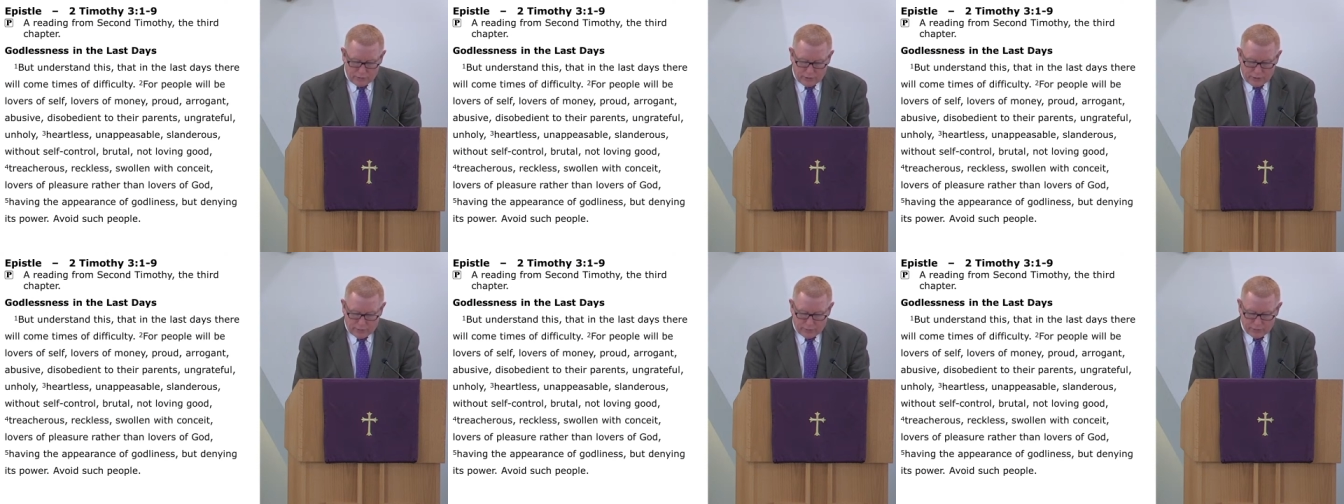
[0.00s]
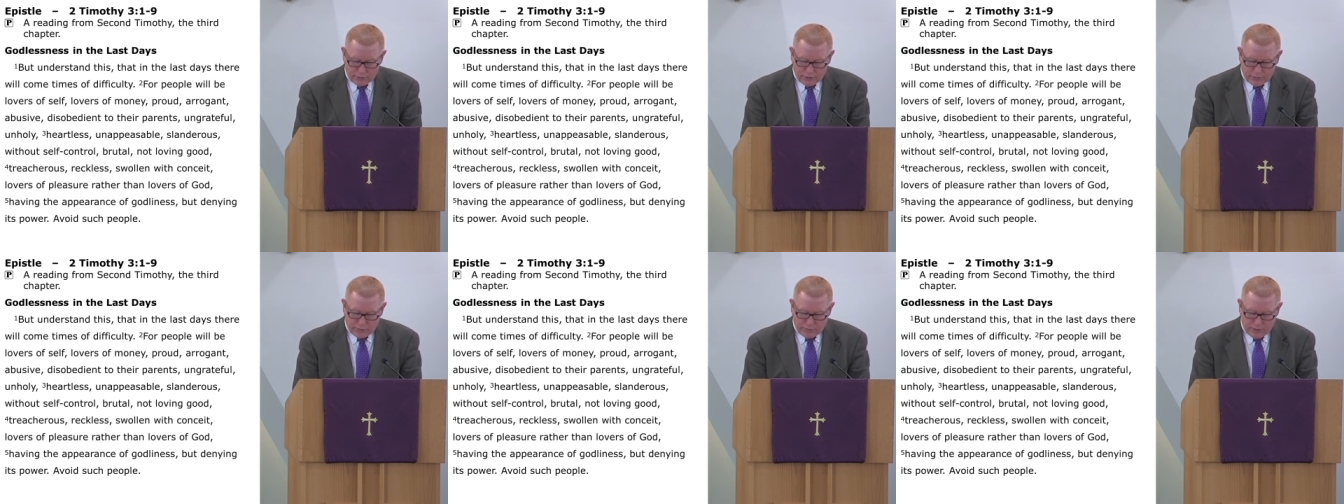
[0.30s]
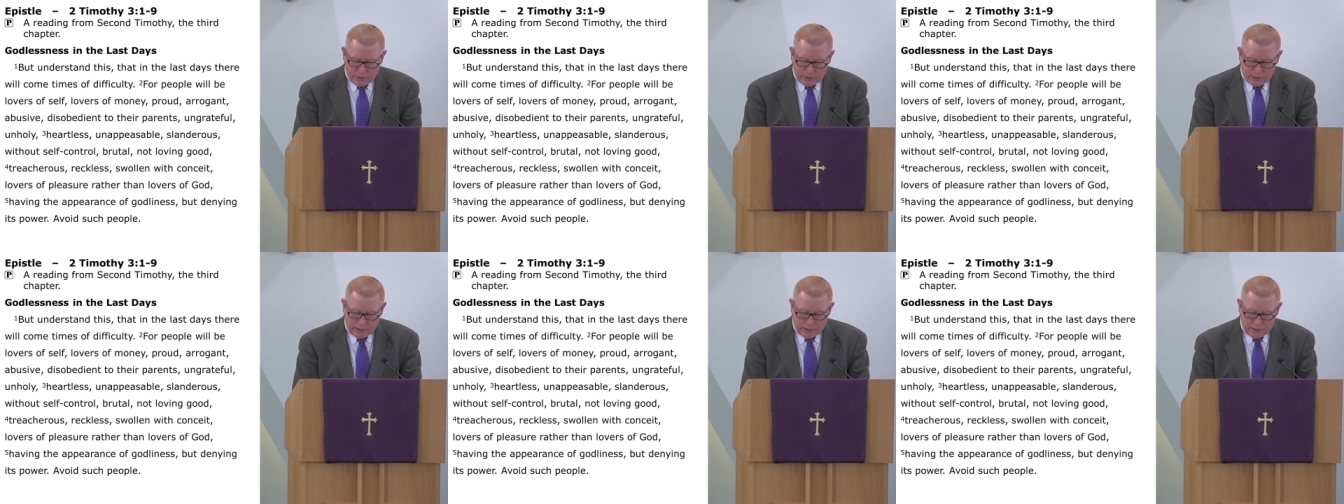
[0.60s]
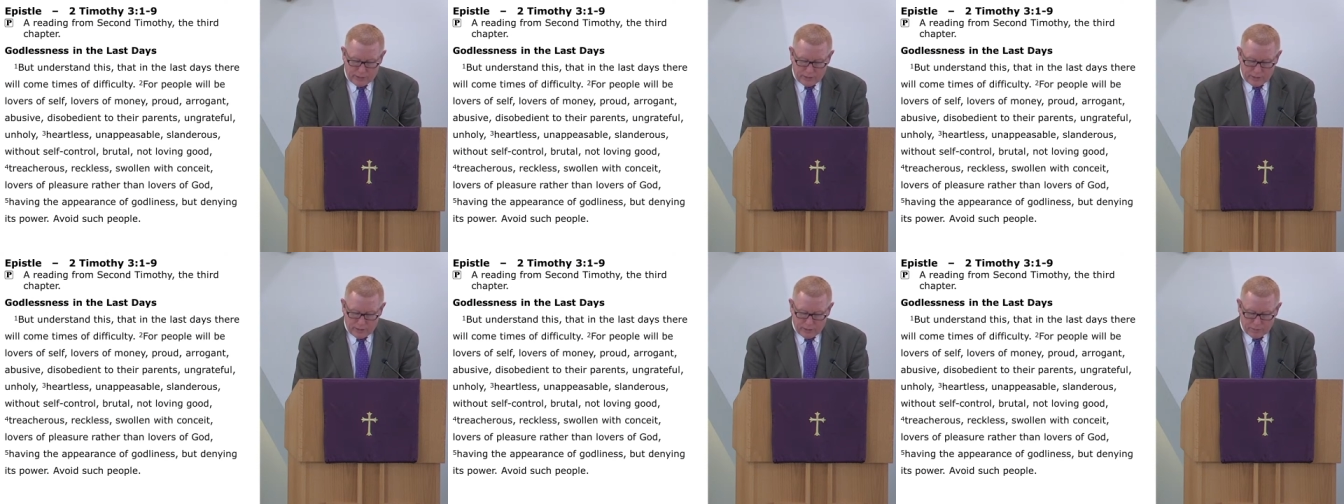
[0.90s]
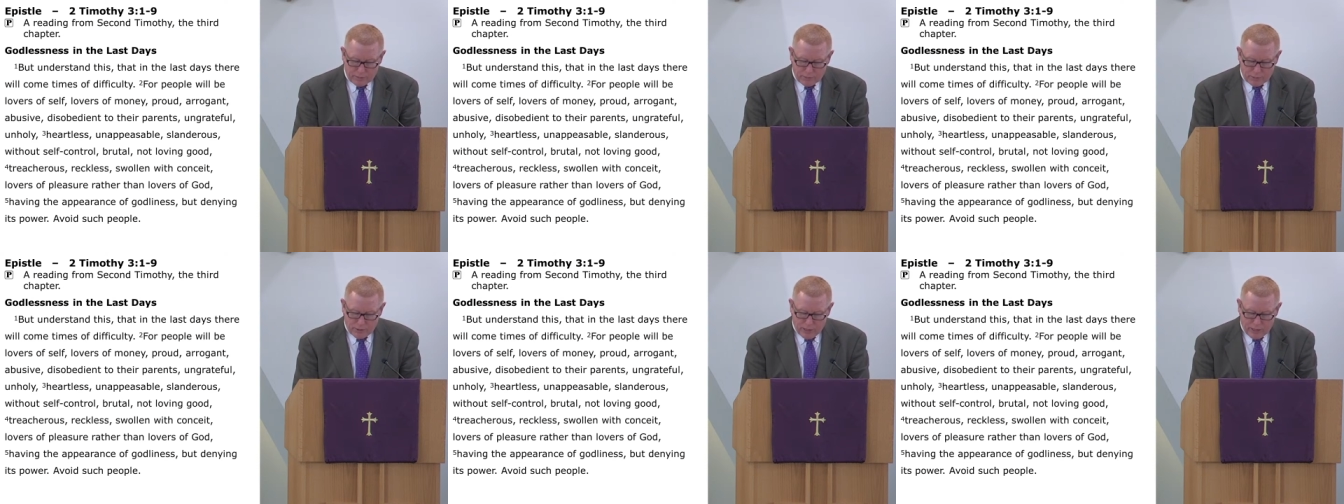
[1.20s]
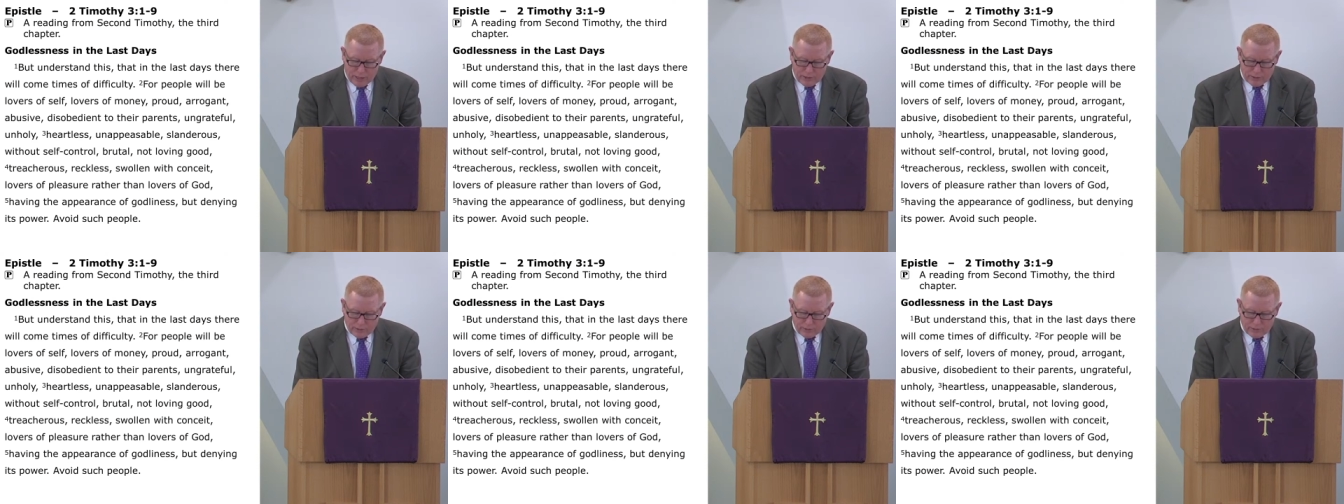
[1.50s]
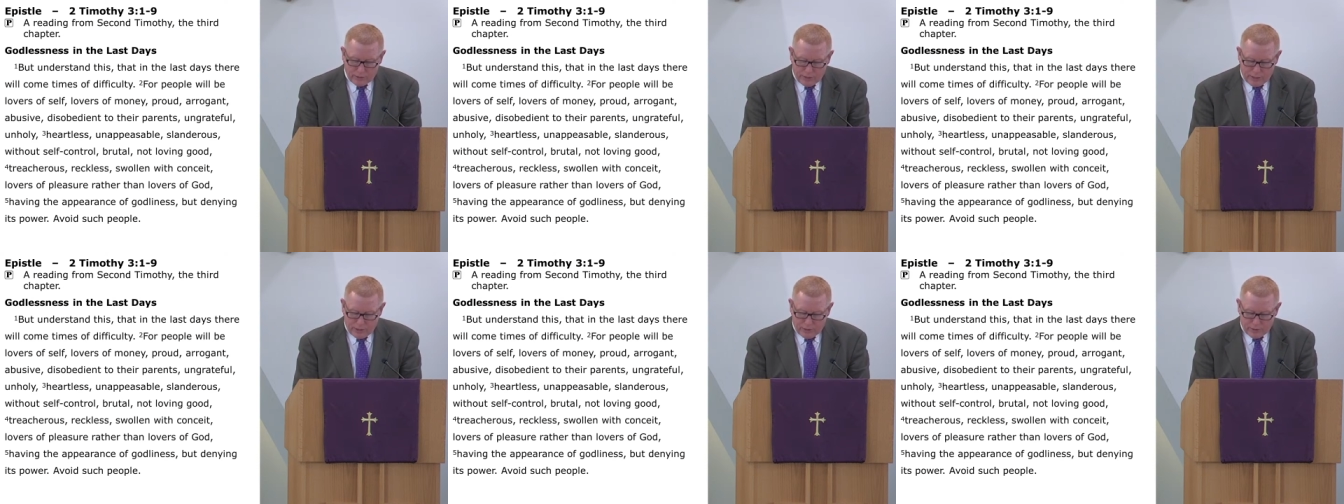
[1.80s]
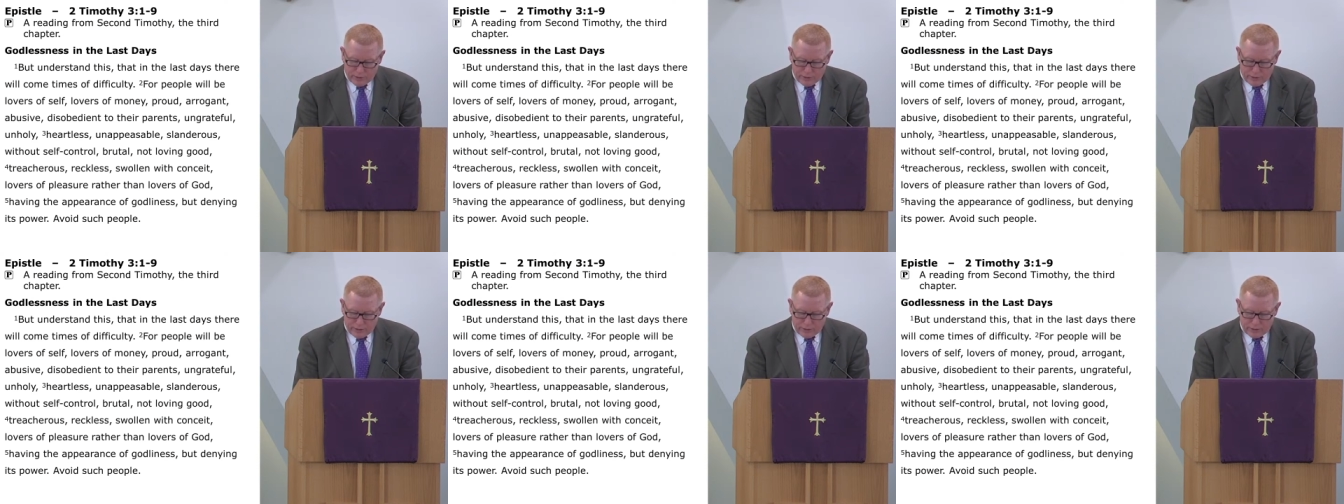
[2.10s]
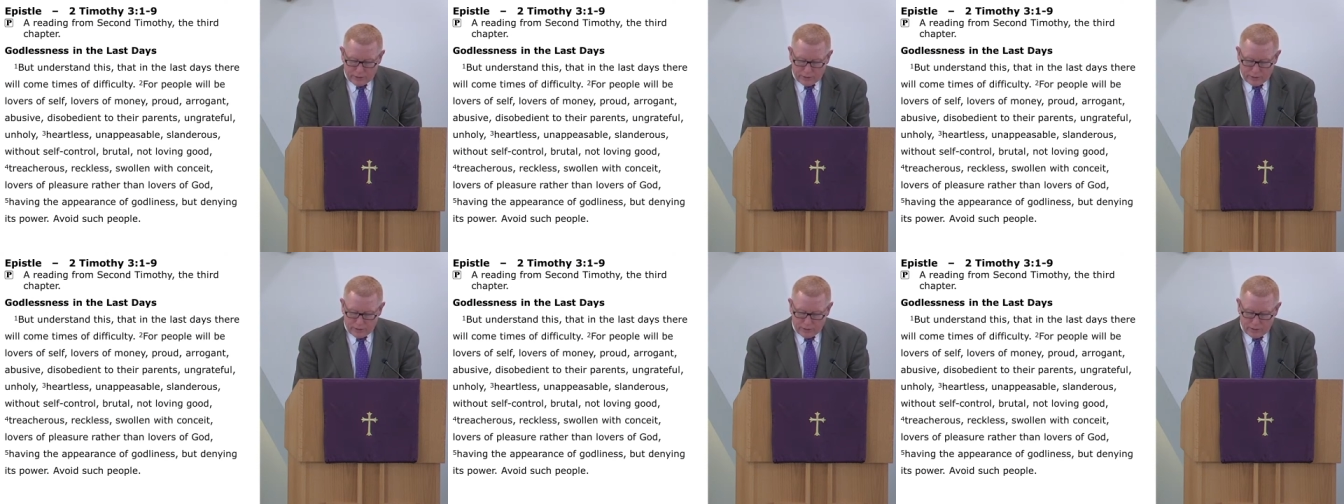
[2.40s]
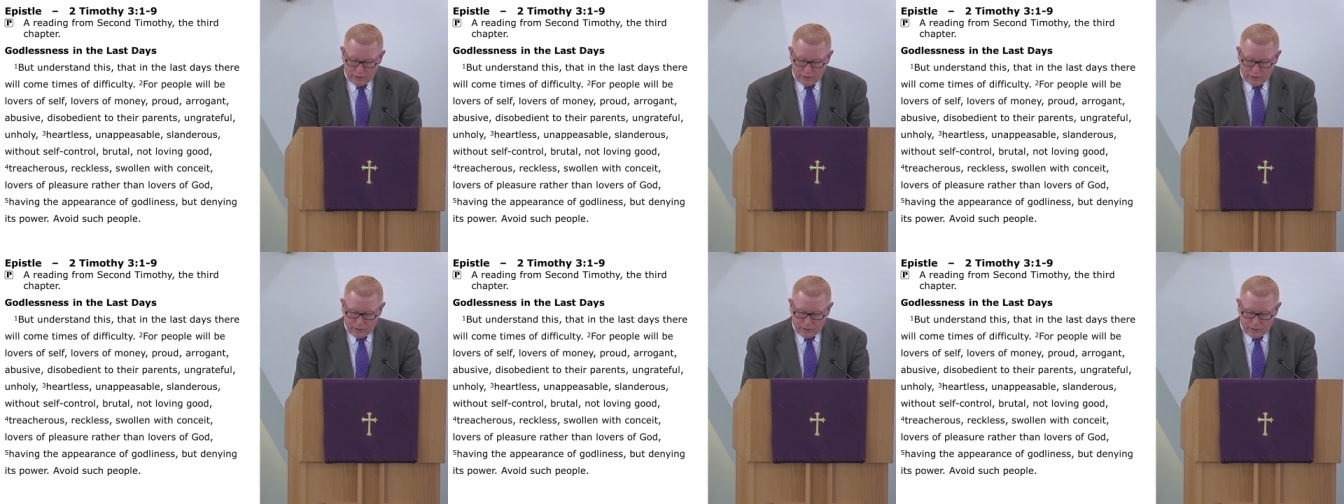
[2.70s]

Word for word: lovers of money, proud, arrogant,